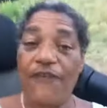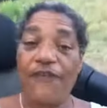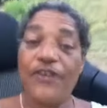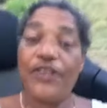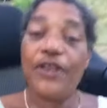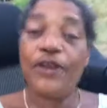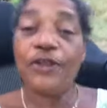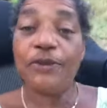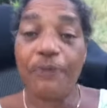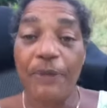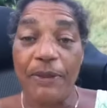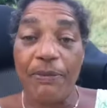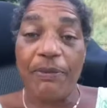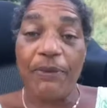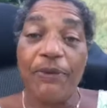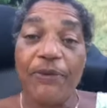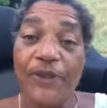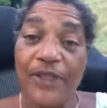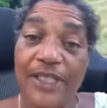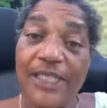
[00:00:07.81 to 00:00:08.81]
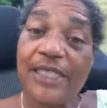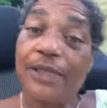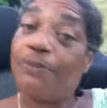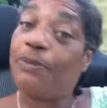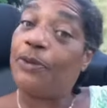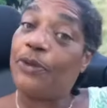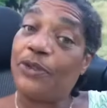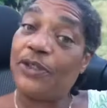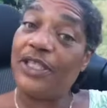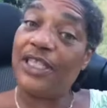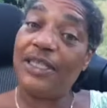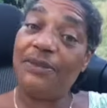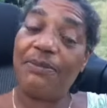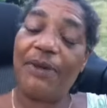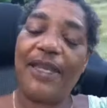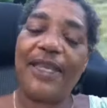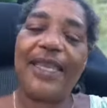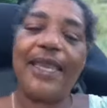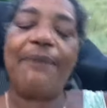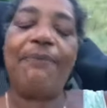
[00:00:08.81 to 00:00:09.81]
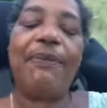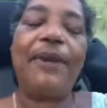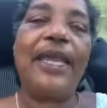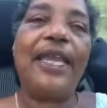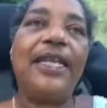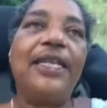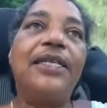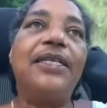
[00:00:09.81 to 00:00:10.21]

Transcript: those people that supported my campaign.